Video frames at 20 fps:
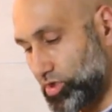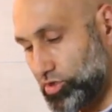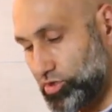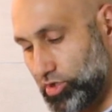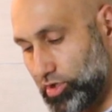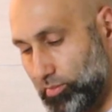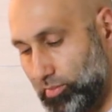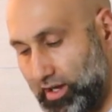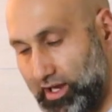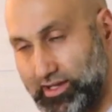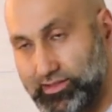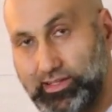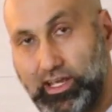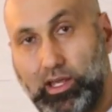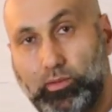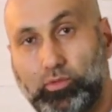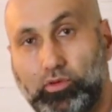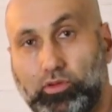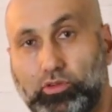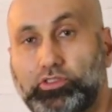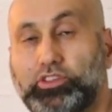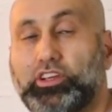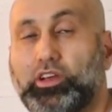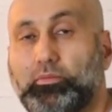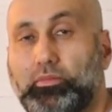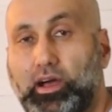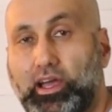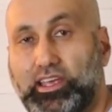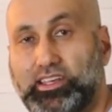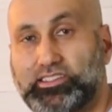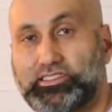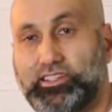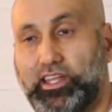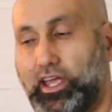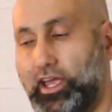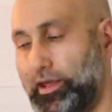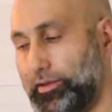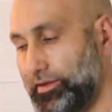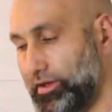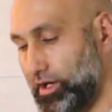You could buy a table, you could buy a
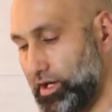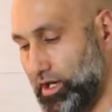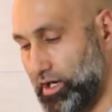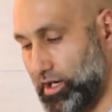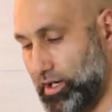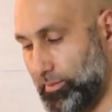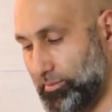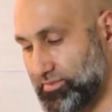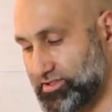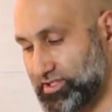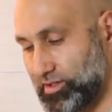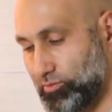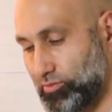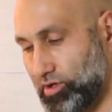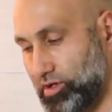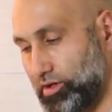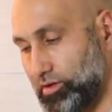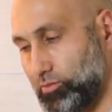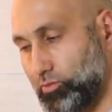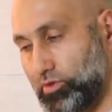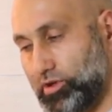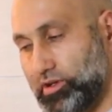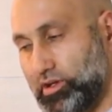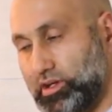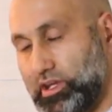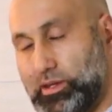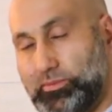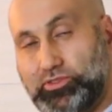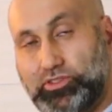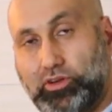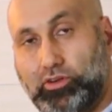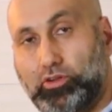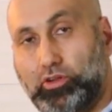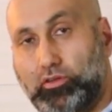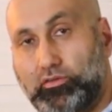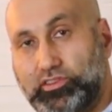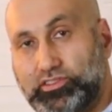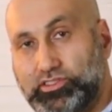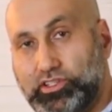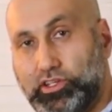stand um, somewhere where it keeps your
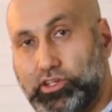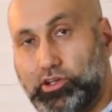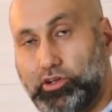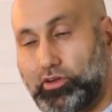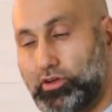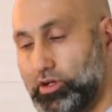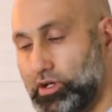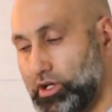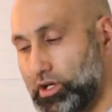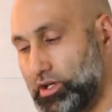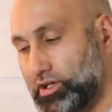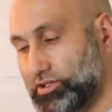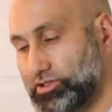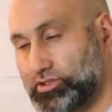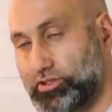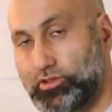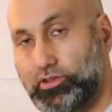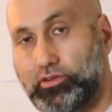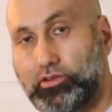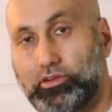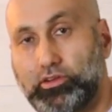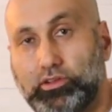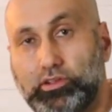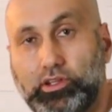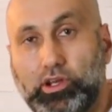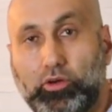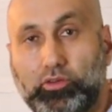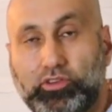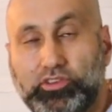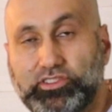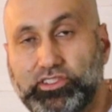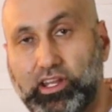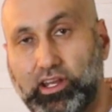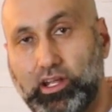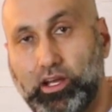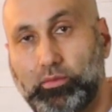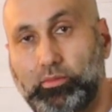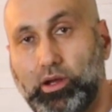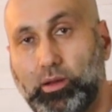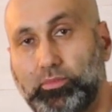clover secure so your donors
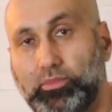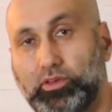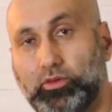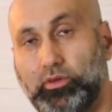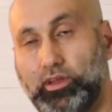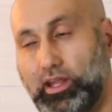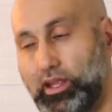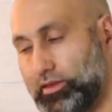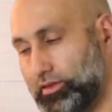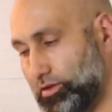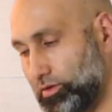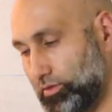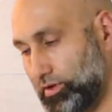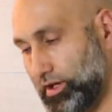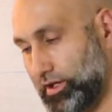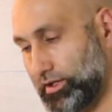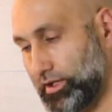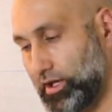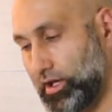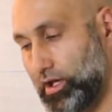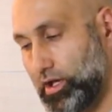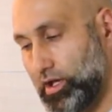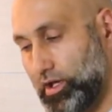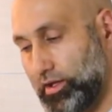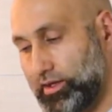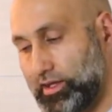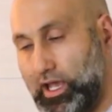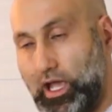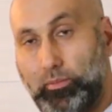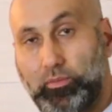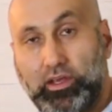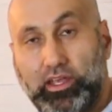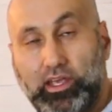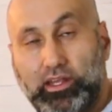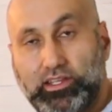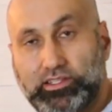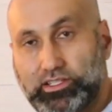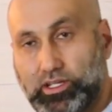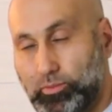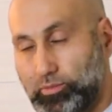can come up to it and donate. The app
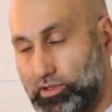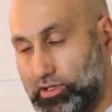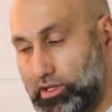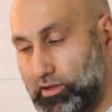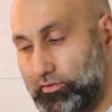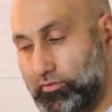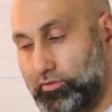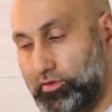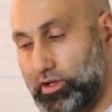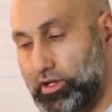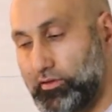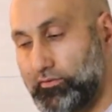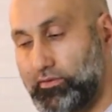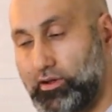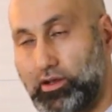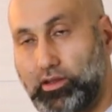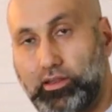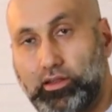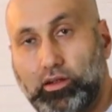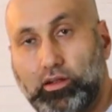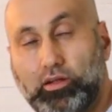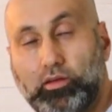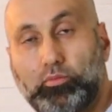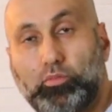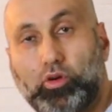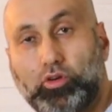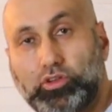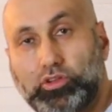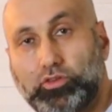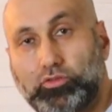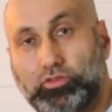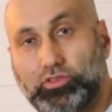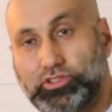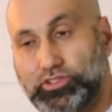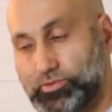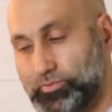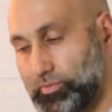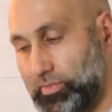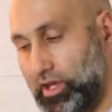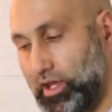again is completely free, found in the More
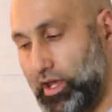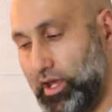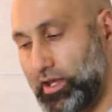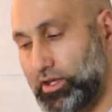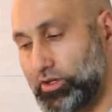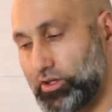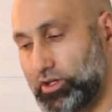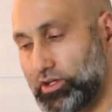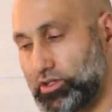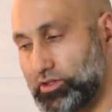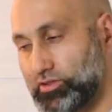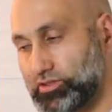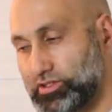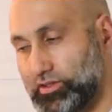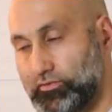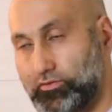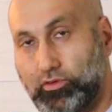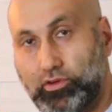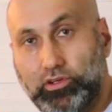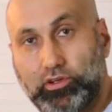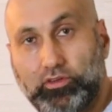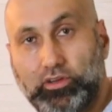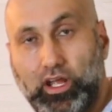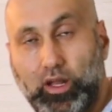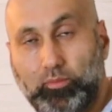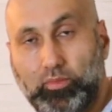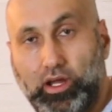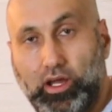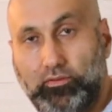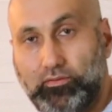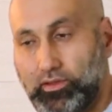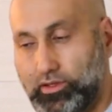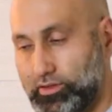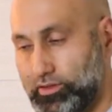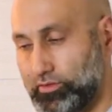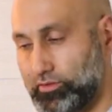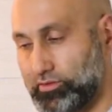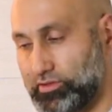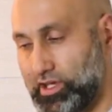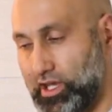Tools and you can use it for your
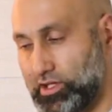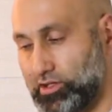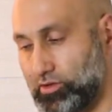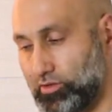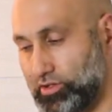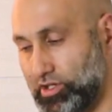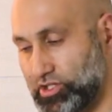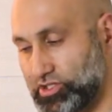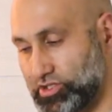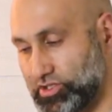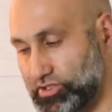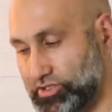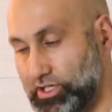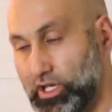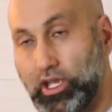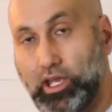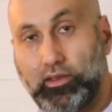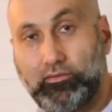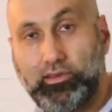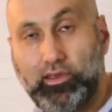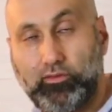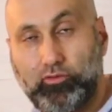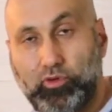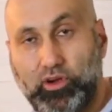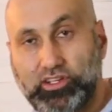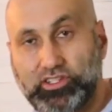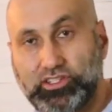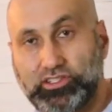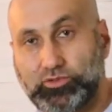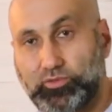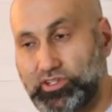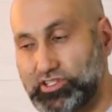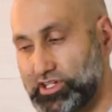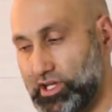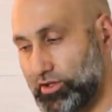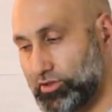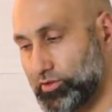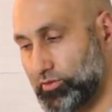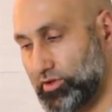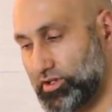nonprofit to take donations. If you have questions, reach
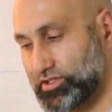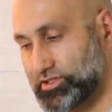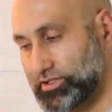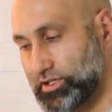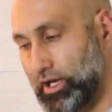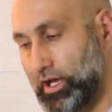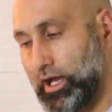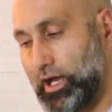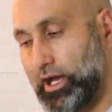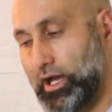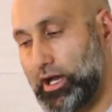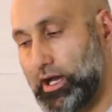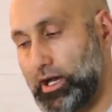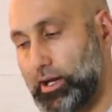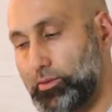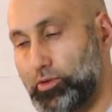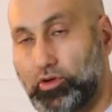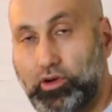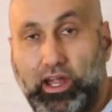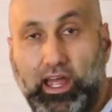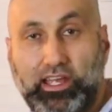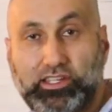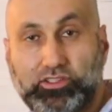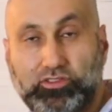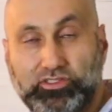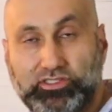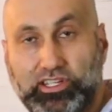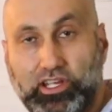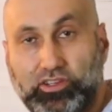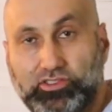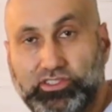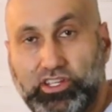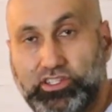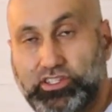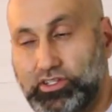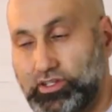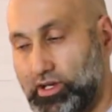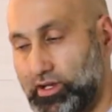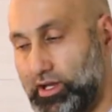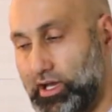out to us uh, or ask your sales
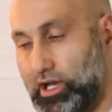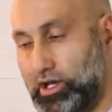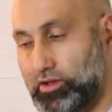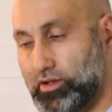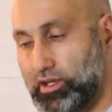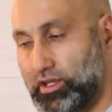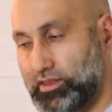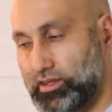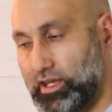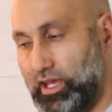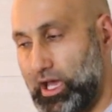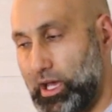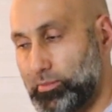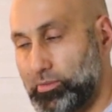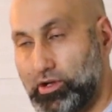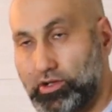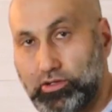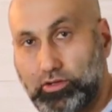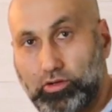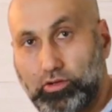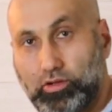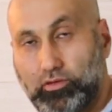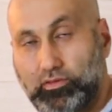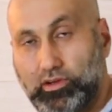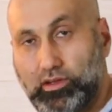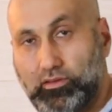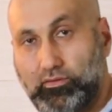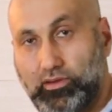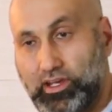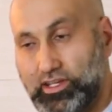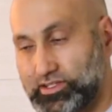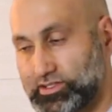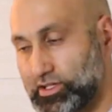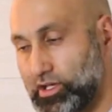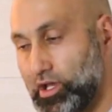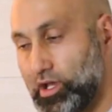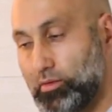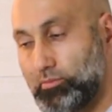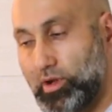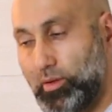agent on how to get the app on your Clover device.
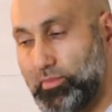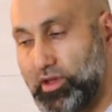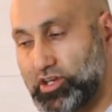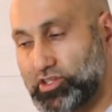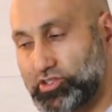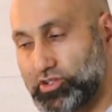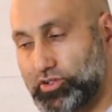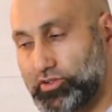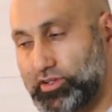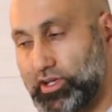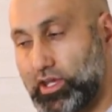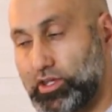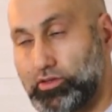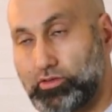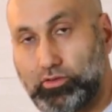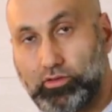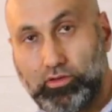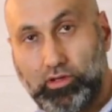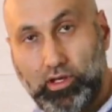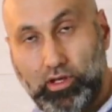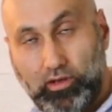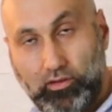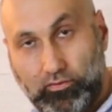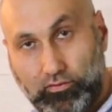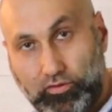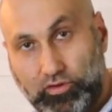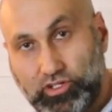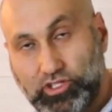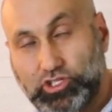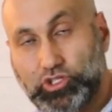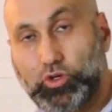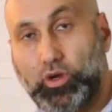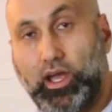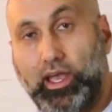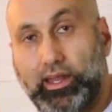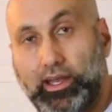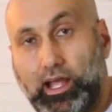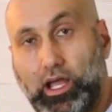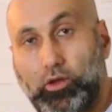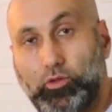But make sure that you first
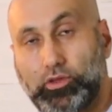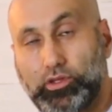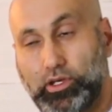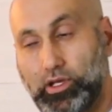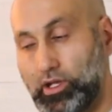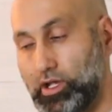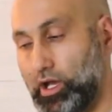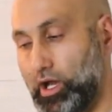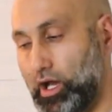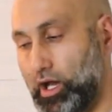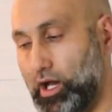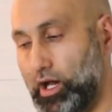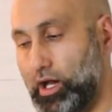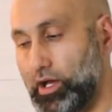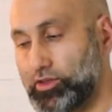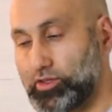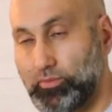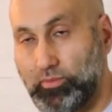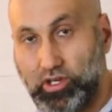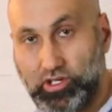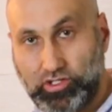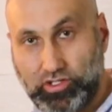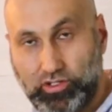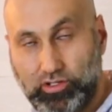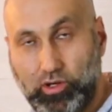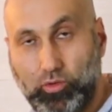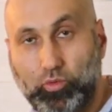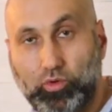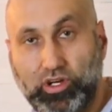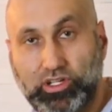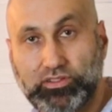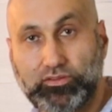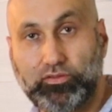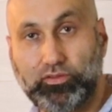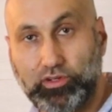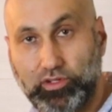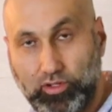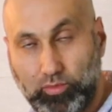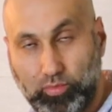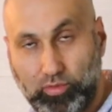try it out uh, to make sure it works
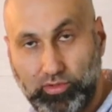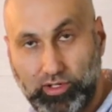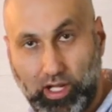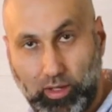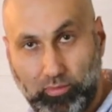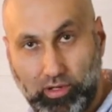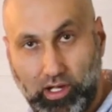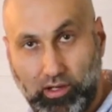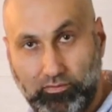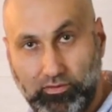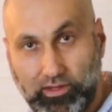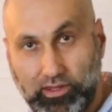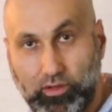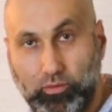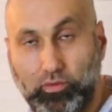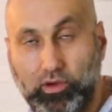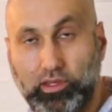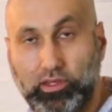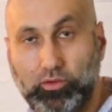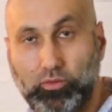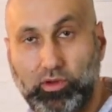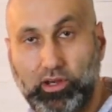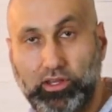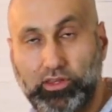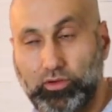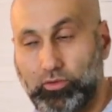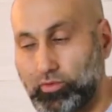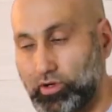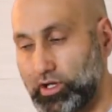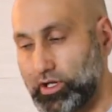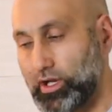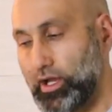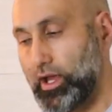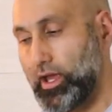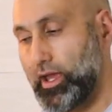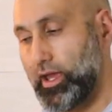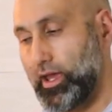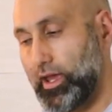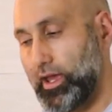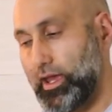for your nonprofit the way you want it to work.
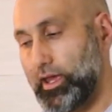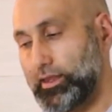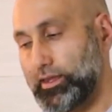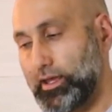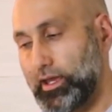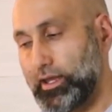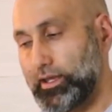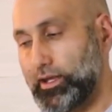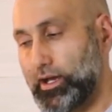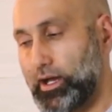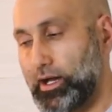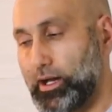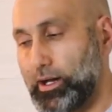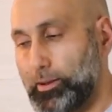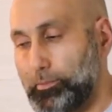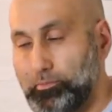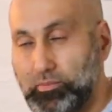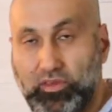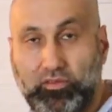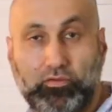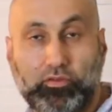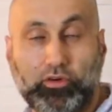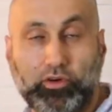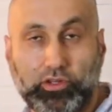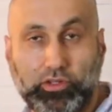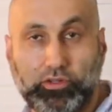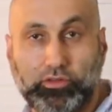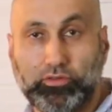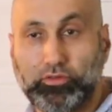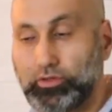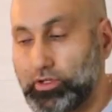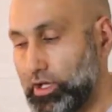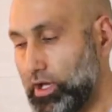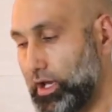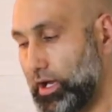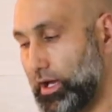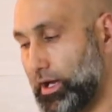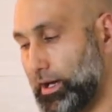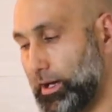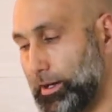And then um, before you
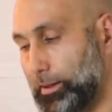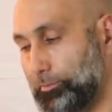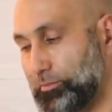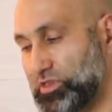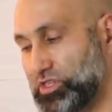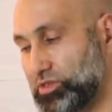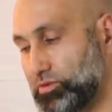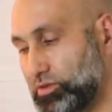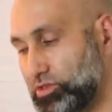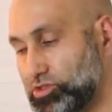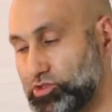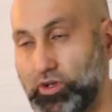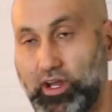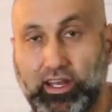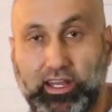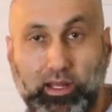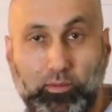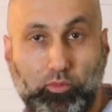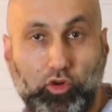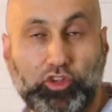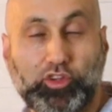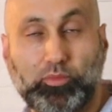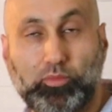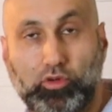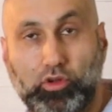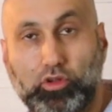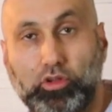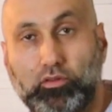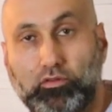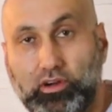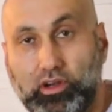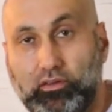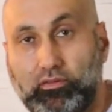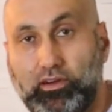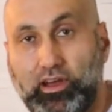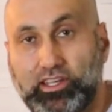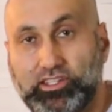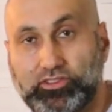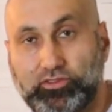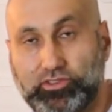um, try to get multiple Clover
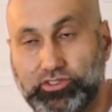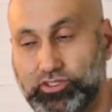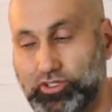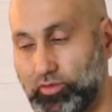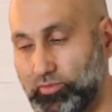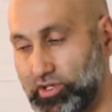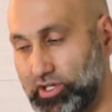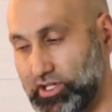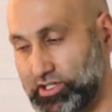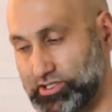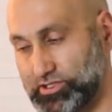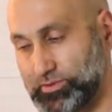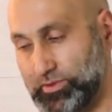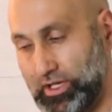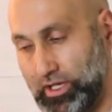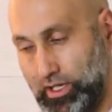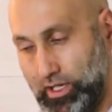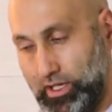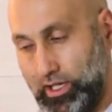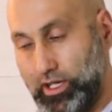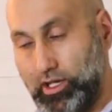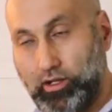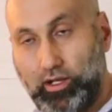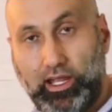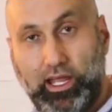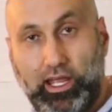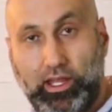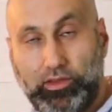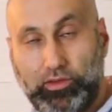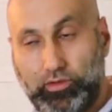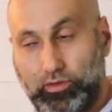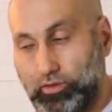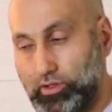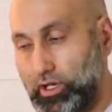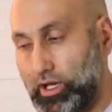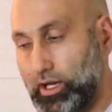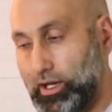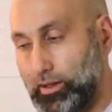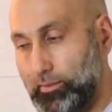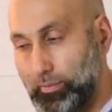devices or so, because it'll
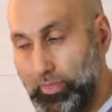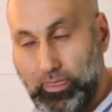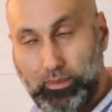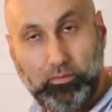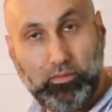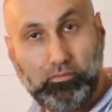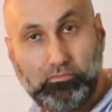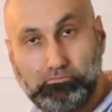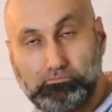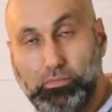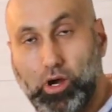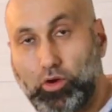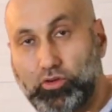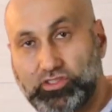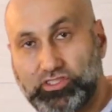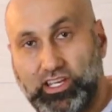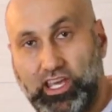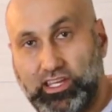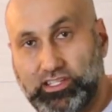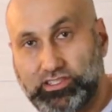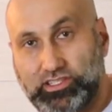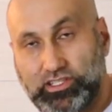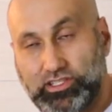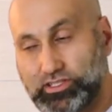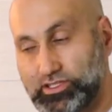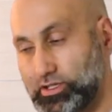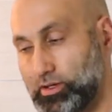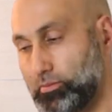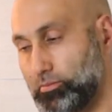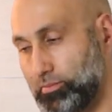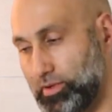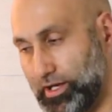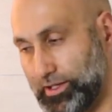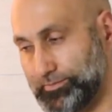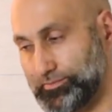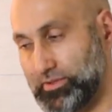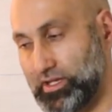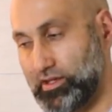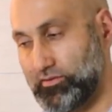handle uh, most cases, but